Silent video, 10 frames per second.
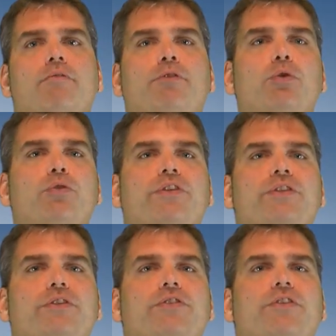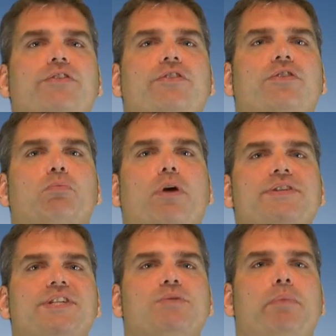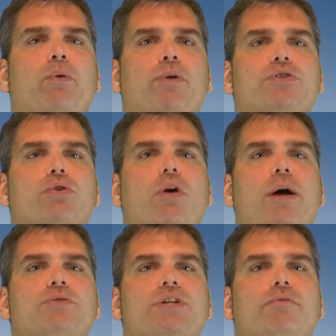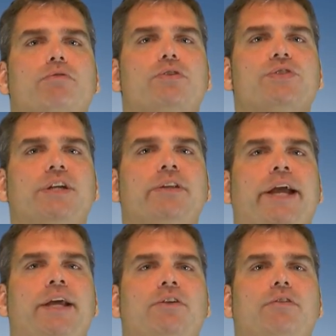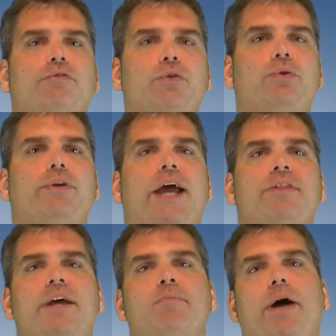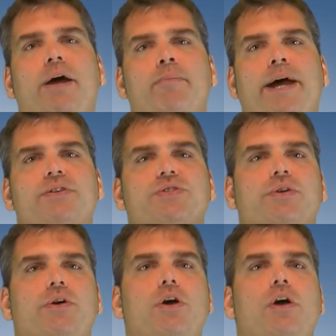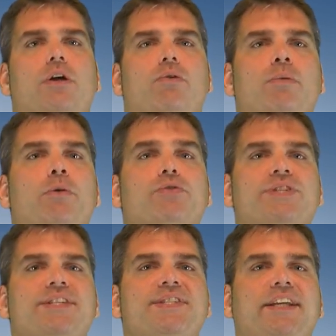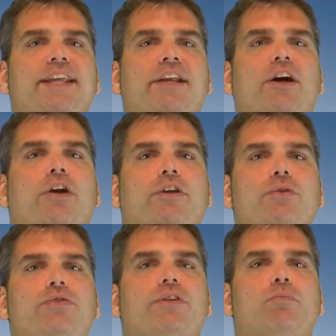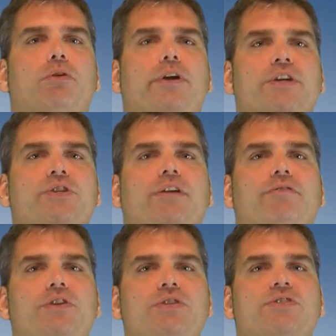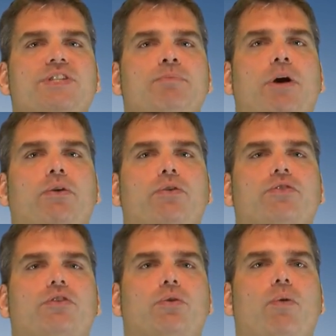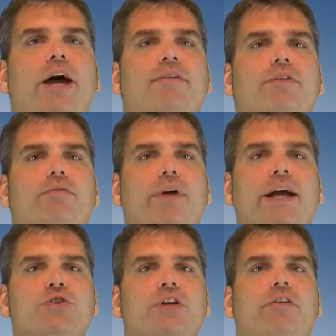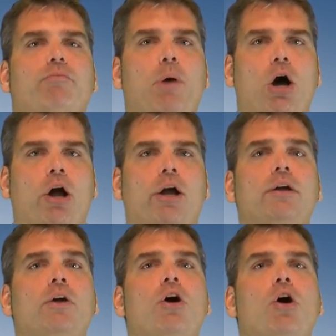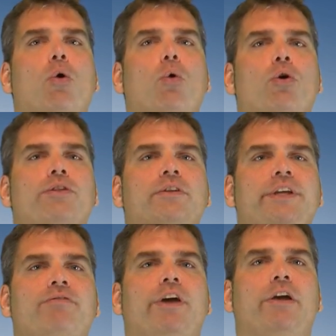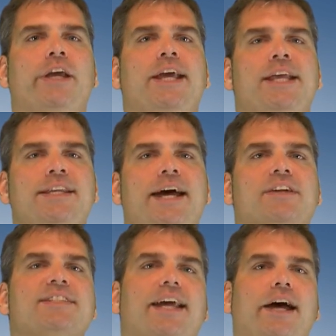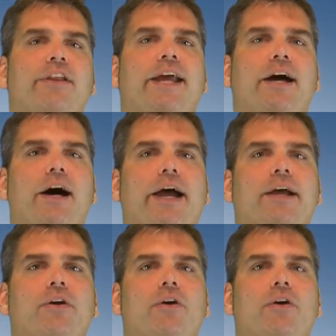Photosynthesis is the process by which crops convert sunlight into food and then biomass. Remote sensing data are used in production efficiency models to derive the fraction of P A R, or the leaf area index, L A I.